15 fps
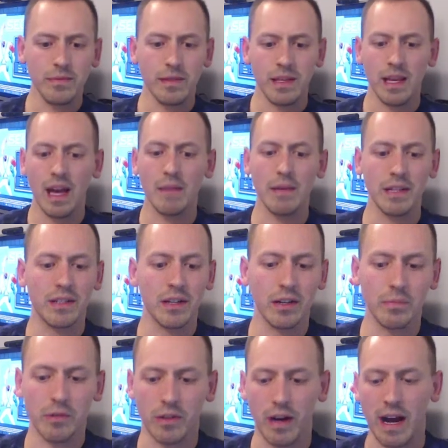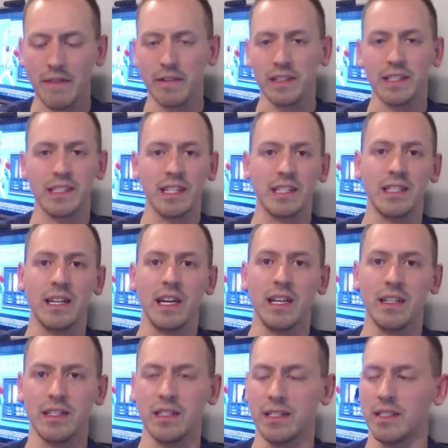yeah, I mean, TurboGrafx 16
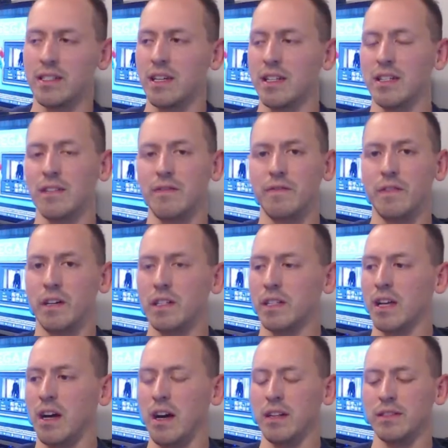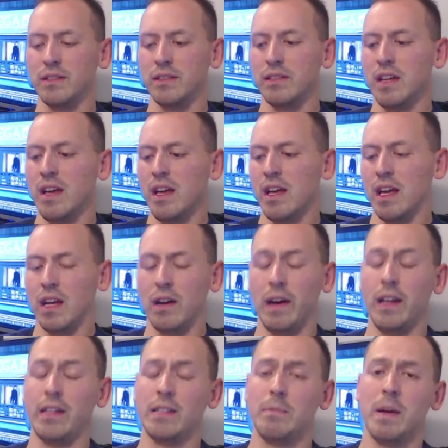is just such a fun console, you know,
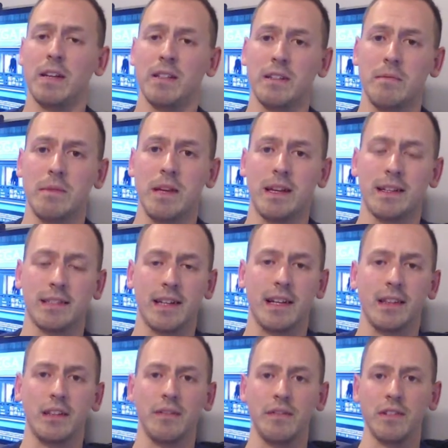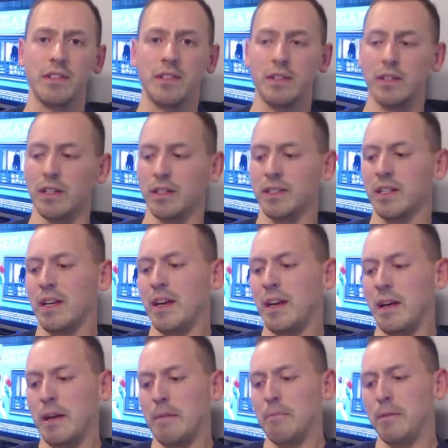and especially me, because I love the shooters.
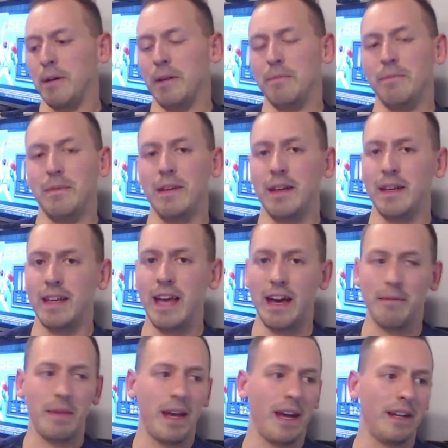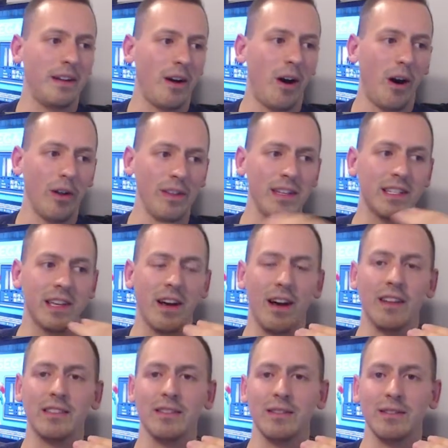But yeah, man, all these
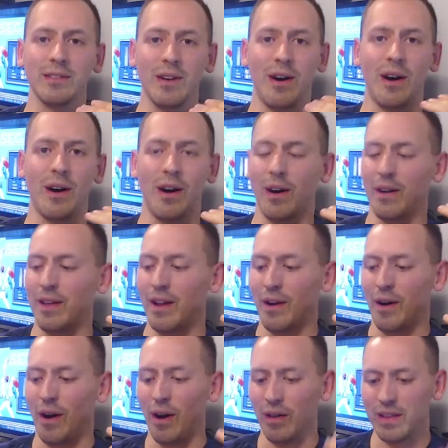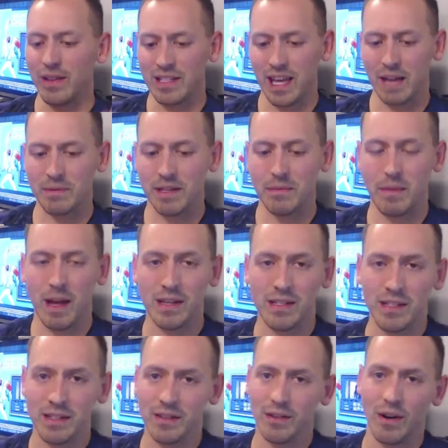consoles, all these games I
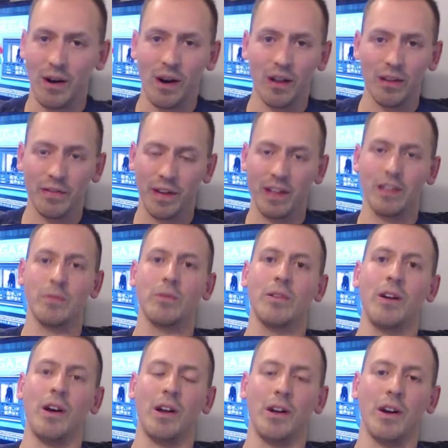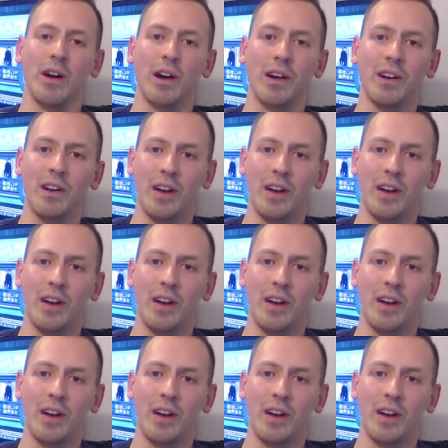mentioned, they're all available on our